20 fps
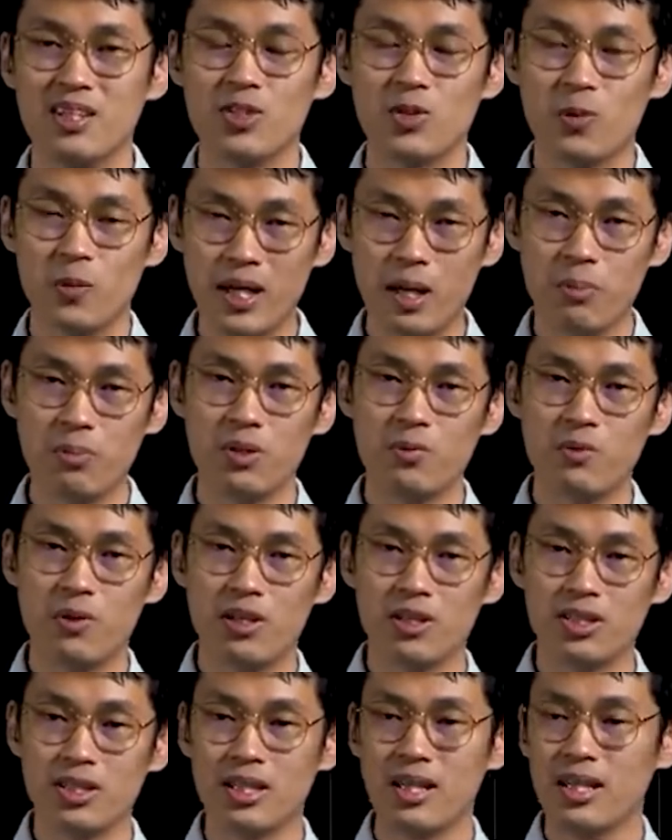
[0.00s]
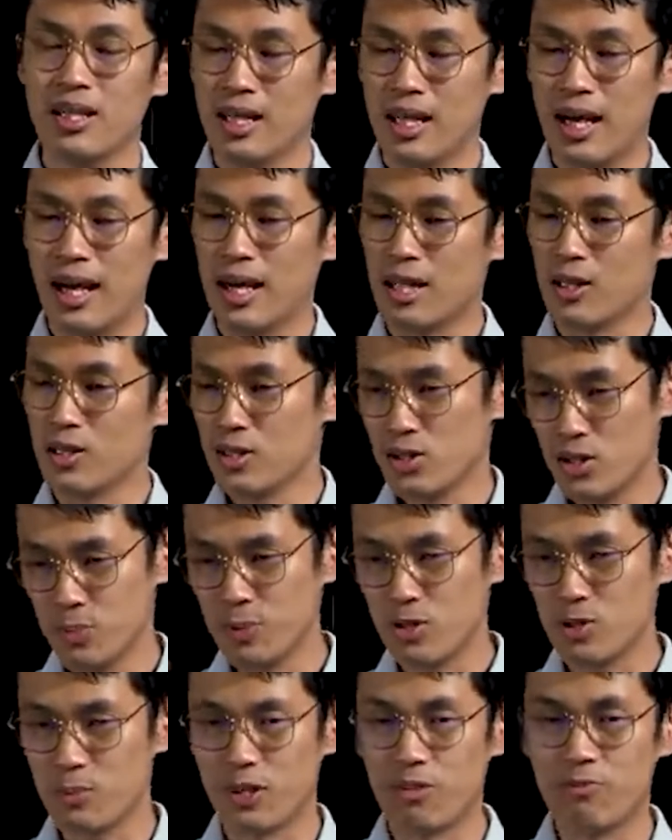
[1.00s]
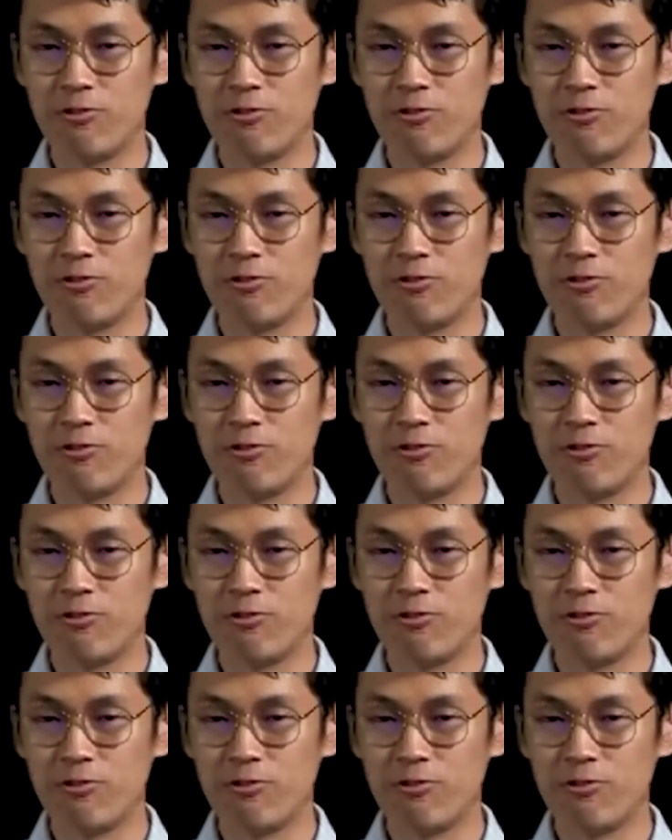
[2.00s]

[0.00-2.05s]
So what happened was, I spoke to